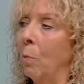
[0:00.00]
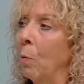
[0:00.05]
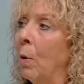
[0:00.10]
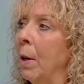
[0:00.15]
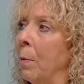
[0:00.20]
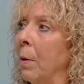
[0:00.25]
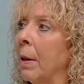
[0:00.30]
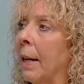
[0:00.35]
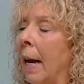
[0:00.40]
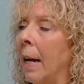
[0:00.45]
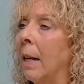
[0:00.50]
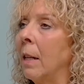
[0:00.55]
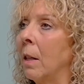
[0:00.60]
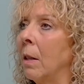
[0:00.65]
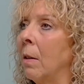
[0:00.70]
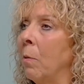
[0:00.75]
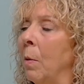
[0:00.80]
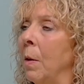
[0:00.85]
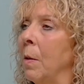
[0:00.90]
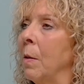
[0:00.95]
were
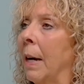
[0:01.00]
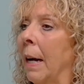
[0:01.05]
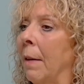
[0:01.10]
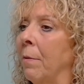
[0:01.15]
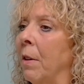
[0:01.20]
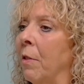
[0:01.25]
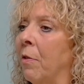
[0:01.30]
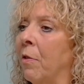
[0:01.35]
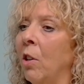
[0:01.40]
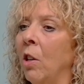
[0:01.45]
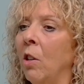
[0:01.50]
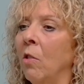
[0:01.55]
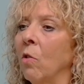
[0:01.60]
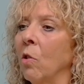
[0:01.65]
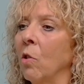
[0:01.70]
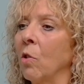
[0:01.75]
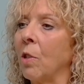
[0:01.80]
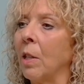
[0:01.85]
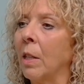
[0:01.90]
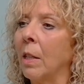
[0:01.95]
getting
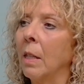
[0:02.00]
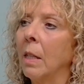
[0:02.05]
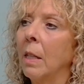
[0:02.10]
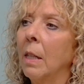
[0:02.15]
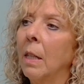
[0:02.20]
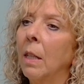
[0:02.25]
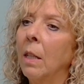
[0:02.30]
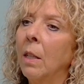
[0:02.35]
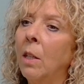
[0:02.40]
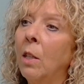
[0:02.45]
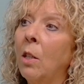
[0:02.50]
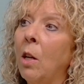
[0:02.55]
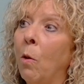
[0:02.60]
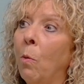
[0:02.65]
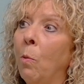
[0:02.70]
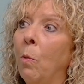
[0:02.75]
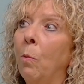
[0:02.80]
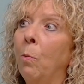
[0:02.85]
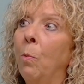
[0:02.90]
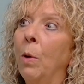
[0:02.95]
referrals, and
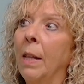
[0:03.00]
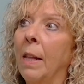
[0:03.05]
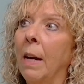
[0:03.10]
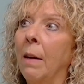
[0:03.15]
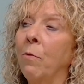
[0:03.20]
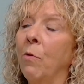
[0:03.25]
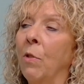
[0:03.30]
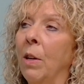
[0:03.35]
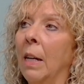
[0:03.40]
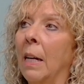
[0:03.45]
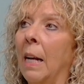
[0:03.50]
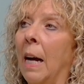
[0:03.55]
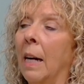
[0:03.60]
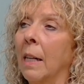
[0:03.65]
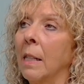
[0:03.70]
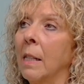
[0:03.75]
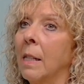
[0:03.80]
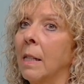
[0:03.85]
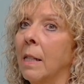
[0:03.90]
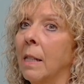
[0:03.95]
we then
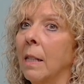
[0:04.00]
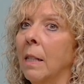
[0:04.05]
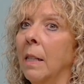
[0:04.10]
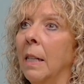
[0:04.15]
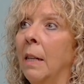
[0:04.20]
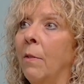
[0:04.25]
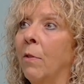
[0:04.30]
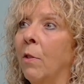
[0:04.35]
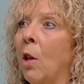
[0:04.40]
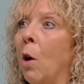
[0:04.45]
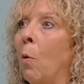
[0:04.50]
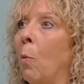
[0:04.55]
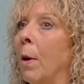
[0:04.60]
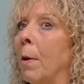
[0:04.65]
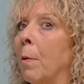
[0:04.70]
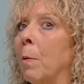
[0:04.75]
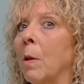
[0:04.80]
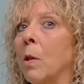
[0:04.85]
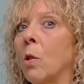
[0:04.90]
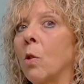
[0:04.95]
realised, even though we
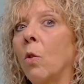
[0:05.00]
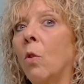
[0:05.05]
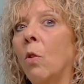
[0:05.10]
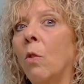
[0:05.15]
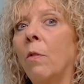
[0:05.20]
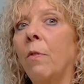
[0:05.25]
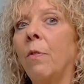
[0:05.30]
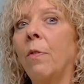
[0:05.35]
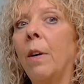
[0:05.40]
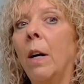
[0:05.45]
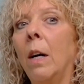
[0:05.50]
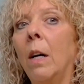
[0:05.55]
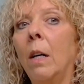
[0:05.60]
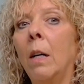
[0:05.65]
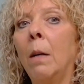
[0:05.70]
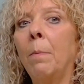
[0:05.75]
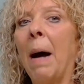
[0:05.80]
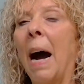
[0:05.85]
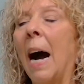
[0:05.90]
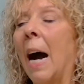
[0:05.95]
were sort of
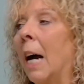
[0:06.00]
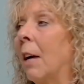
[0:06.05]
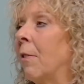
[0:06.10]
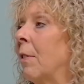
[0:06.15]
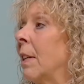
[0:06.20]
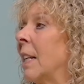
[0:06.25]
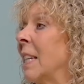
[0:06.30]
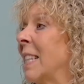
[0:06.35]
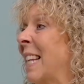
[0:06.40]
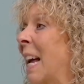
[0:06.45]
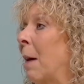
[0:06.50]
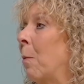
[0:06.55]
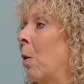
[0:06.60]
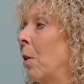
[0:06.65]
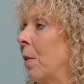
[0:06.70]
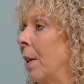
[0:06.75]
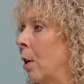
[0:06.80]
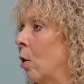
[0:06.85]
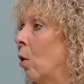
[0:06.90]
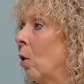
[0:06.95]
hiring what
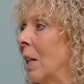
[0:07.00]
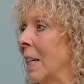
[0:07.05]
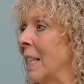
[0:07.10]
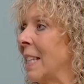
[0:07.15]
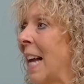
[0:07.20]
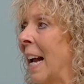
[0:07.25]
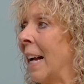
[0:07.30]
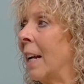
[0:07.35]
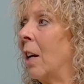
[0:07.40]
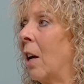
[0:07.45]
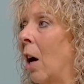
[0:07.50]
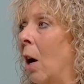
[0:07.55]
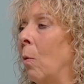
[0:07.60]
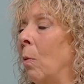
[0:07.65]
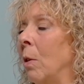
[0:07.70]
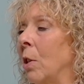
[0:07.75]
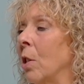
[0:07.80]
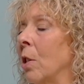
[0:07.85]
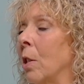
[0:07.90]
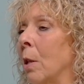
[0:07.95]
they call a Senko,
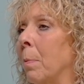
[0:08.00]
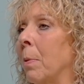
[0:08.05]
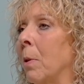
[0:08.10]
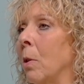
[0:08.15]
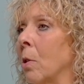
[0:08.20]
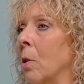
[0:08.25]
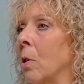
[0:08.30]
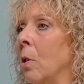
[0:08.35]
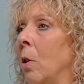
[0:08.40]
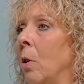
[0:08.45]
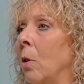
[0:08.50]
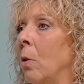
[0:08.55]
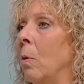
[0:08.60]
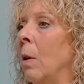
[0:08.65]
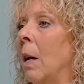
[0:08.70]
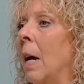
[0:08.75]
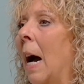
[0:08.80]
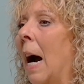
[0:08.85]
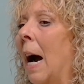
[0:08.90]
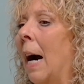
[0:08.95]
which is the person who
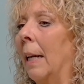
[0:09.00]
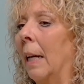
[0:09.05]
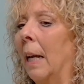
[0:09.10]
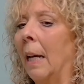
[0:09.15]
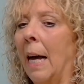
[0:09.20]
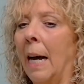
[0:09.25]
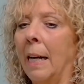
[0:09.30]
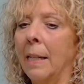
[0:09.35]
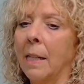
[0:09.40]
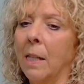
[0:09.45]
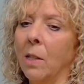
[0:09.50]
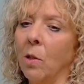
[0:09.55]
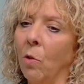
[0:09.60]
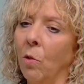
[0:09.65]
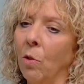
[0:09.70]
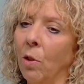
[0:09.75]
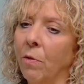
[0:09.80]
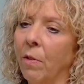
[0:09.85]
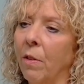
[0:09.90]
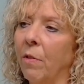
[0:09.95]
analyses all
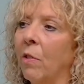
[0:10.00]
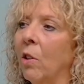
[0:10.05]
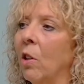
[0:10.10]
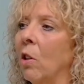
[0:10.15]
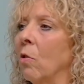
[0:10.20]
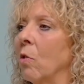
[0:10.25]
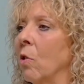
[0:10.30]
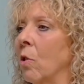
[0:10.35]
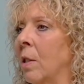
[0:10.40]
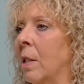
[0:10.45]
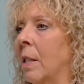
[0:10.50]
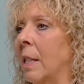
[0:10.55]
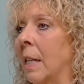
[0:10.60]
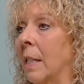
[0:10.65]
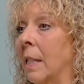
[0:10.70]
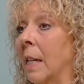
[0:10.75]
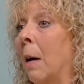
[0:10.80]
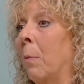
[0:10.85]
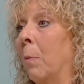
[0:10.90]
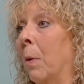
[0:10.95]
the referrals and says,
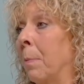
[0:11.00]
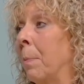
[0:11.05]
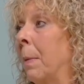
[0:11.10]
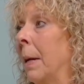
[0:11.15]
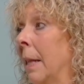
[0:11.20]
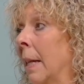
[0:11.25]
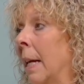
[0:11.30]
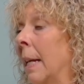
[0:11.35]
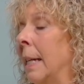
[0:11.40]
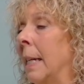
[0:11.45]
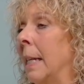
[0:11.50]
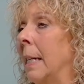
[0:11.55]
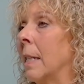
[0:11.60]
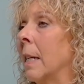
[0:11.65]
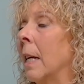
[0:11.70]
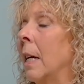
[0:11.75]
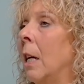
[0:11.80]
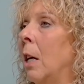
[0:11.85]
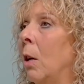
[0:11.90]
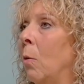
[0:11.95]
can we meet their needs?
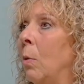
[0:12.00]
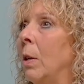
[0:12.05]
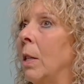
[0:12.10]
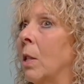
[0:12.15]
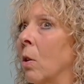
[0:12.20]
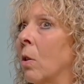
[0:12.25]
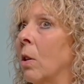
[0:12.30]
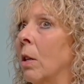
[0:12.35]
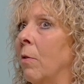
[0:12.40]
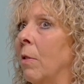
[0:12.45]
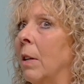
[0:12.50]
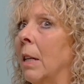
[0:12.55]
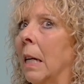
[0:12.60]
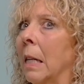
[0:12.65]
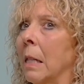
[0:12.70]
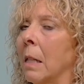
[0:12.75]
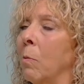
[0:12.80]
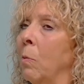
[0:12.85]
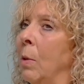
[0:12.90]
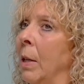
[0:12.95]
We suddenly
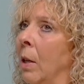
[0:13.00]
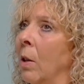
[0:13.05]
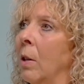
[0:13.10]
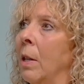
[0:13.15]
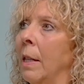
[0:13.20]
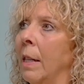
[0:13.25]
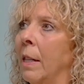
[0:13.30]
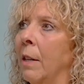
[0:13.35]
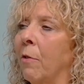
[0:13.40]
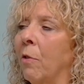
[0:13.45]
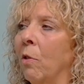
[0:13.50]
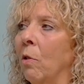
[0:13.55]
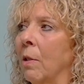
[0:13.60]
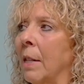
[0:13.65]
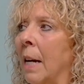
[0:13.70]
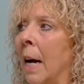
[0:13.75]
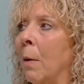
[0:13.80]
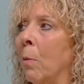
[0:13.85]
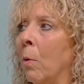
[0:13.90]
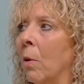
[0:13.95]
realised we're going to need a
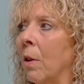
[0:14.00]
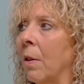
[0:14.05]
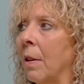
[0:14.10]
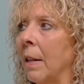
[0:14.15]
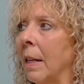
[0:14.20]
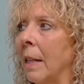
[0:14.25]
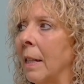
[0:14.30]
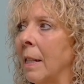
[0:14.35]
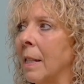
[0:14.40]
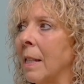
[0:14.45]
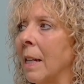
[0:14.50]
full-time one of these.